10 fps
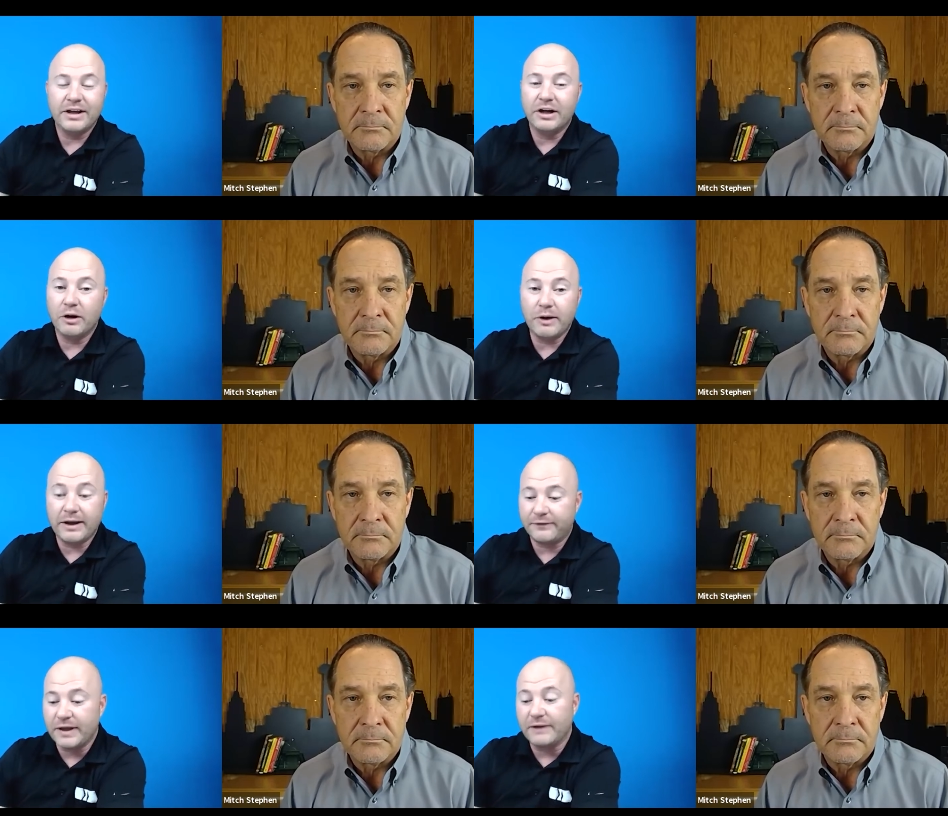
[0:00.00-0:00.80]
Speaker 1: you know
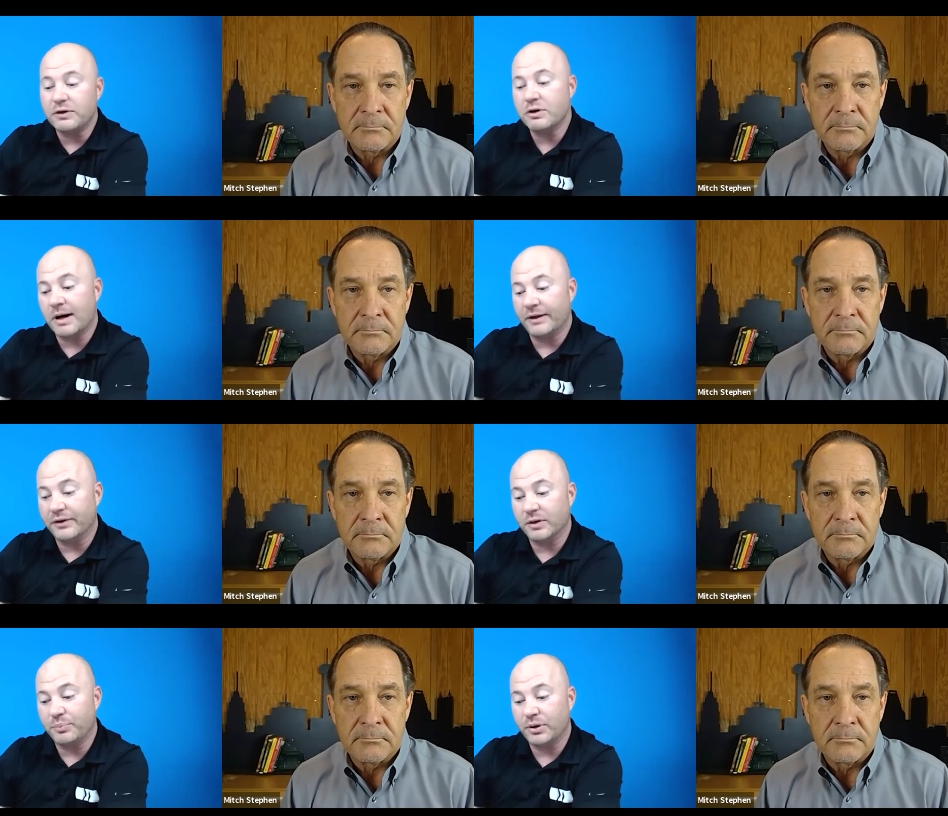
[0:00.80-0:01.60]
if, if you go out
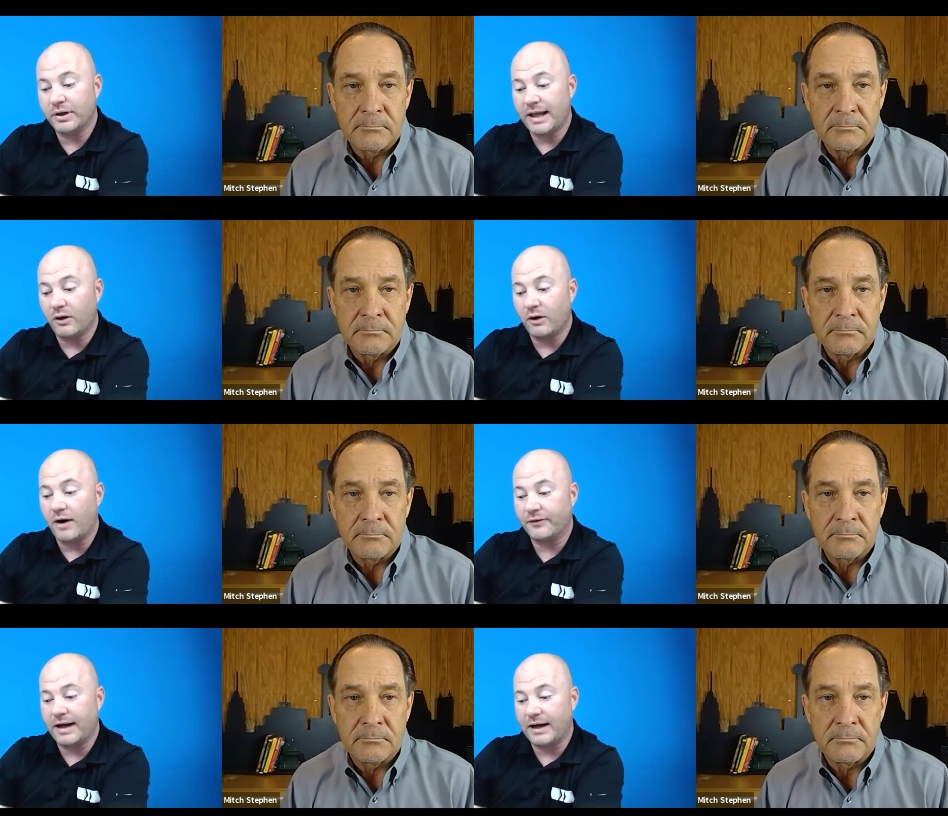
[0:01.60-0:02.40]
there and put an
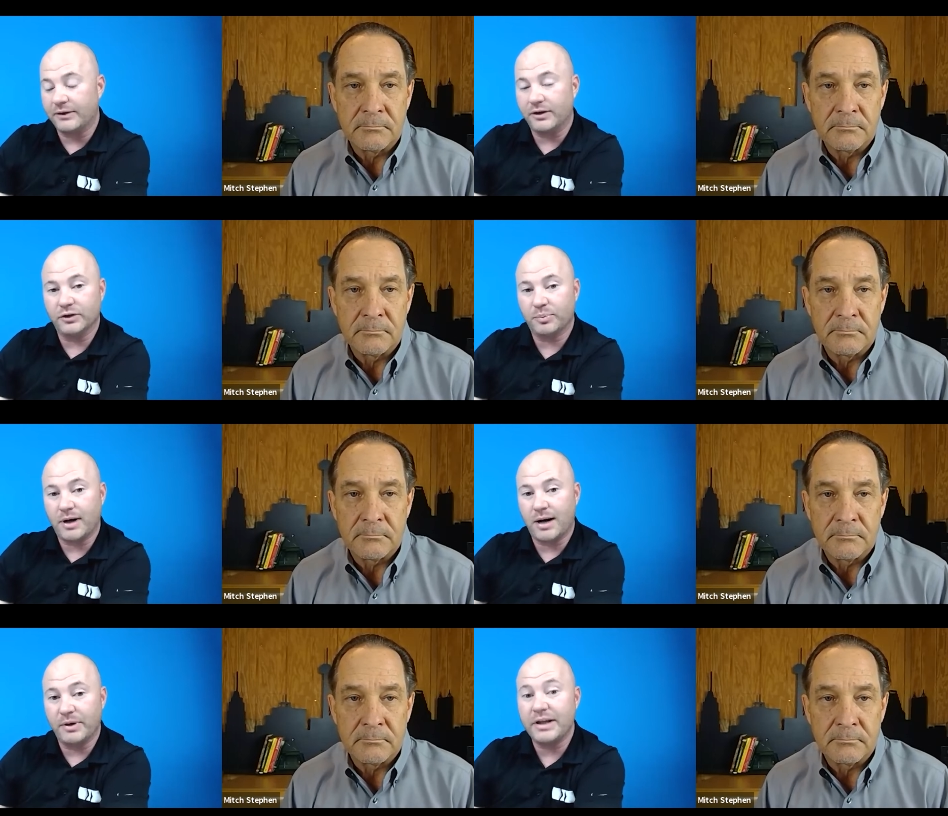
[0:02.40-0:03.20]
offer out onto a
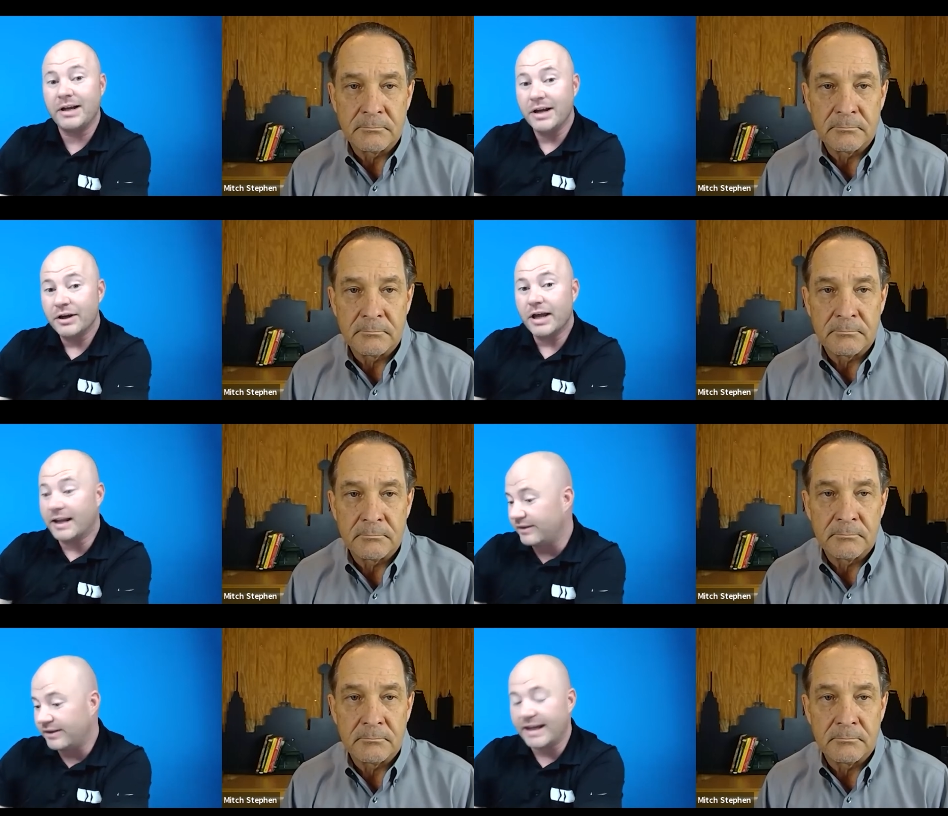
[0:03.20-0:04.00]
property
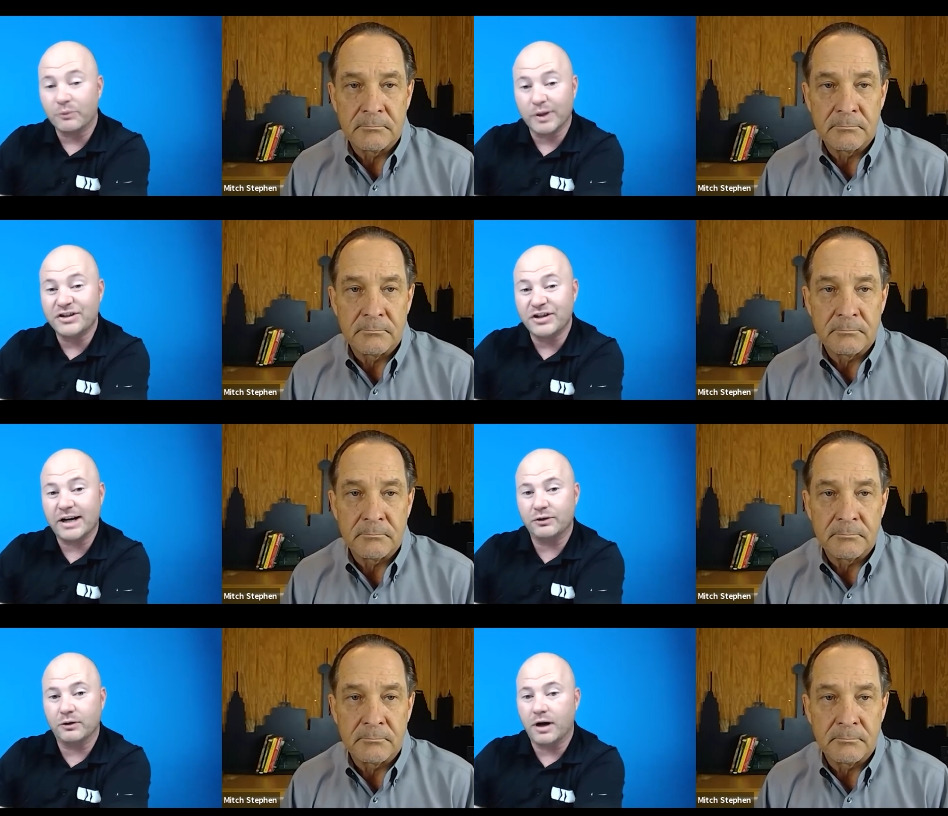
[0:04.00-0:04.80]
and they
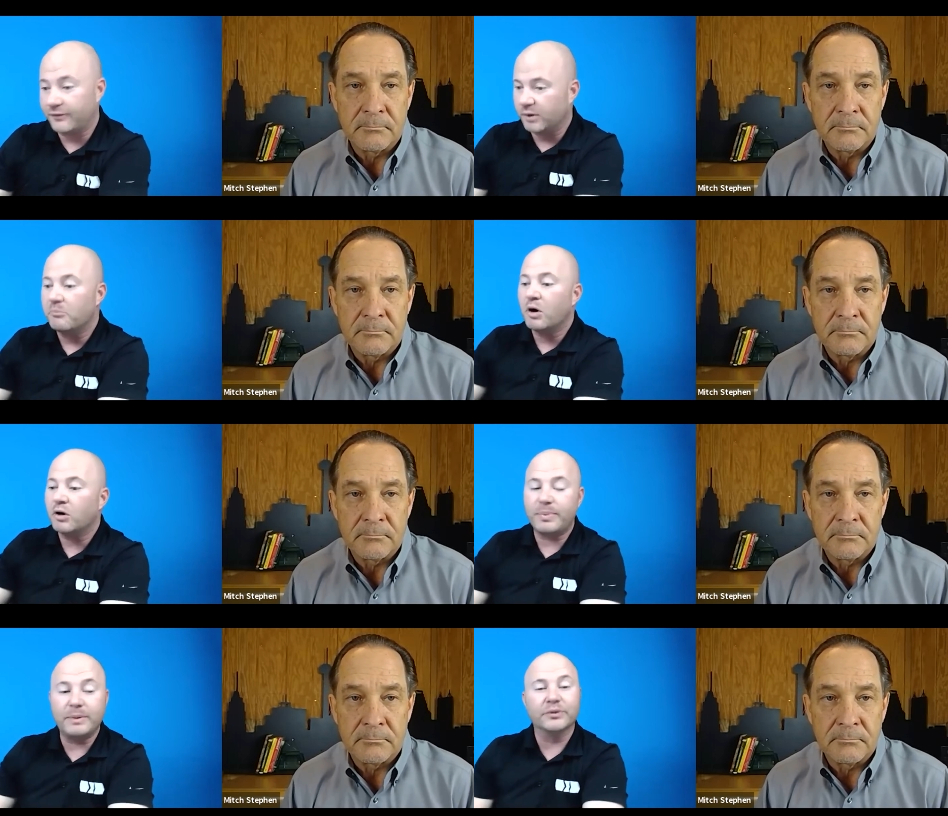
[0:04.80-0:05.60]
reject your offer
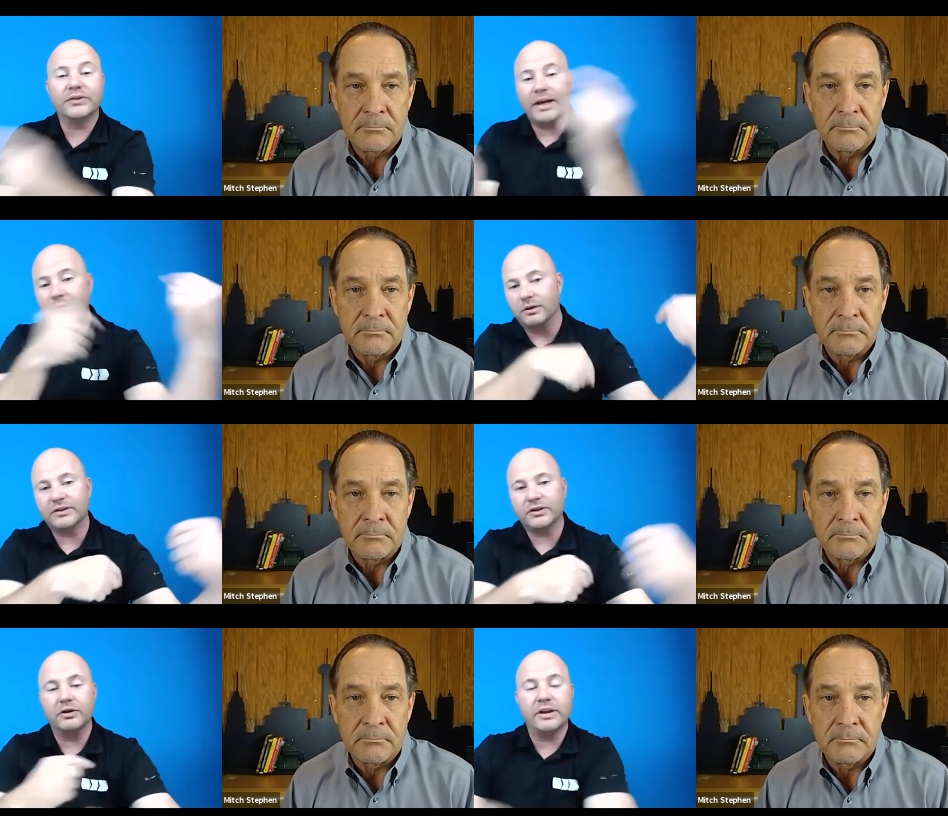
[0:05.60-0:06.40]
most people say
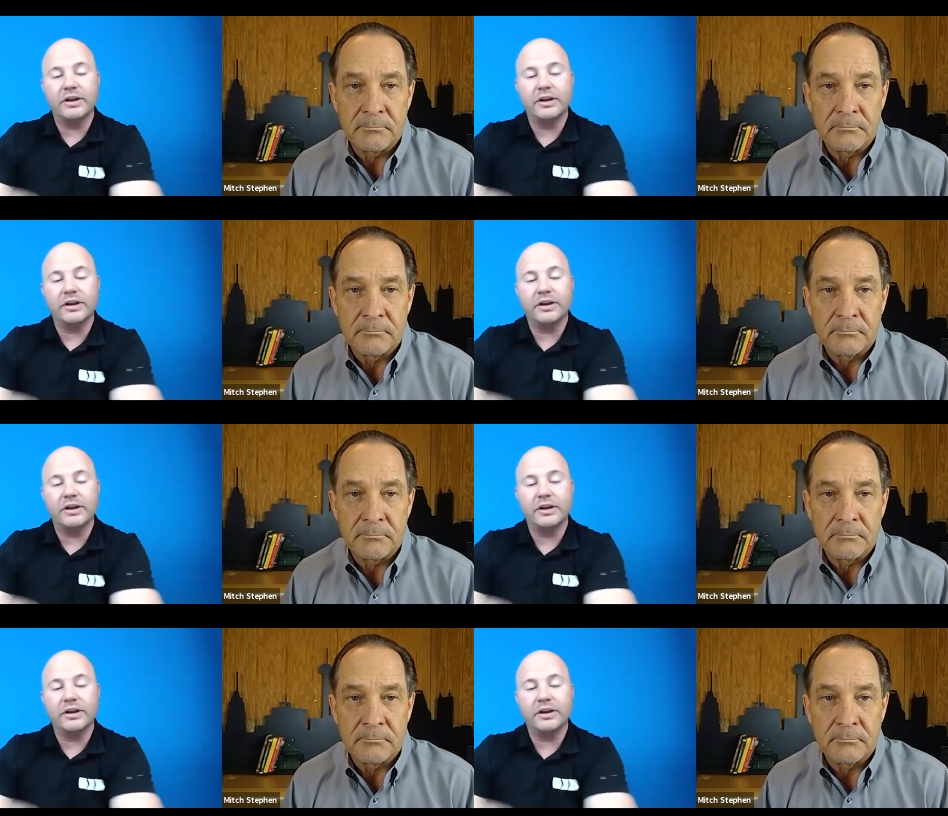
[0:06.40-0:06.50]
let's go to the